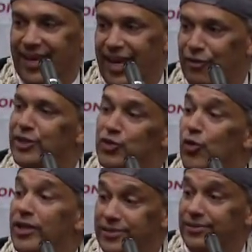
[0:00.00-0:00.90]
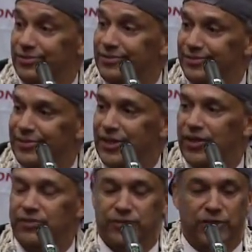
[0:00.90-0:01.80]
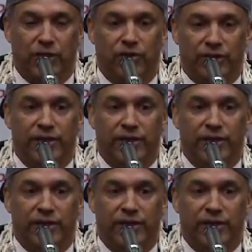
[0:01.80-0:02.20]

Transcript: Everything's relative, you know. So